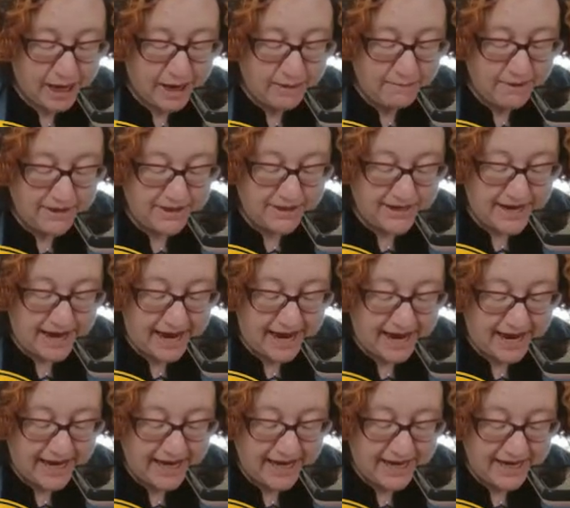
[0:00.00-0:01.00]
But
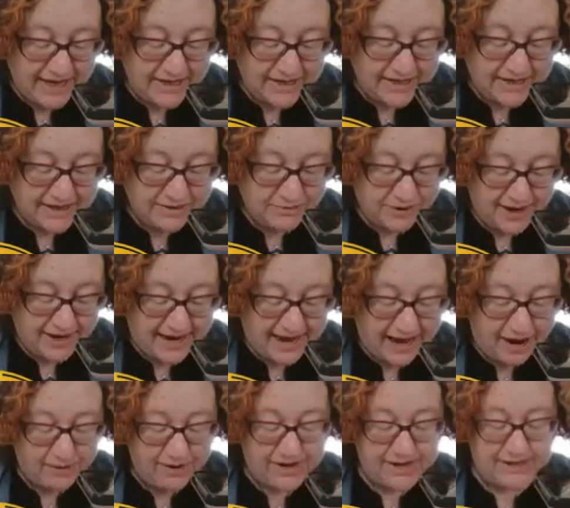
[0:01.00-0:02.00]
tonight, right
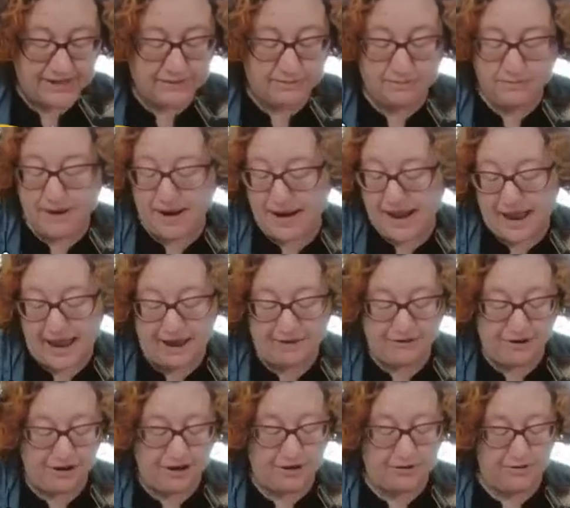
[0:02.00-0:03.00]
now, it is Monday
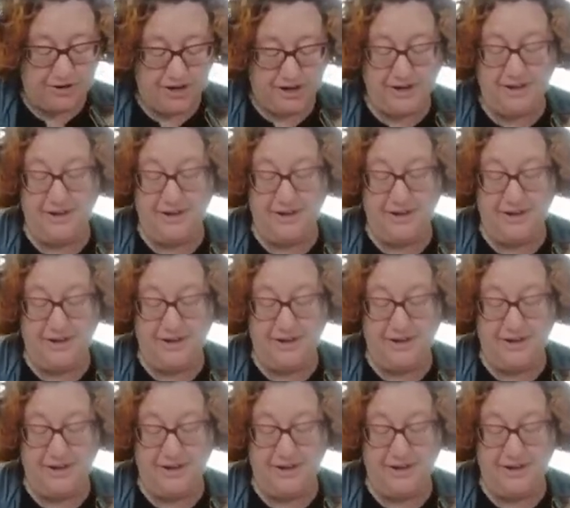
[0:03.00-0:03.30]
afternoon.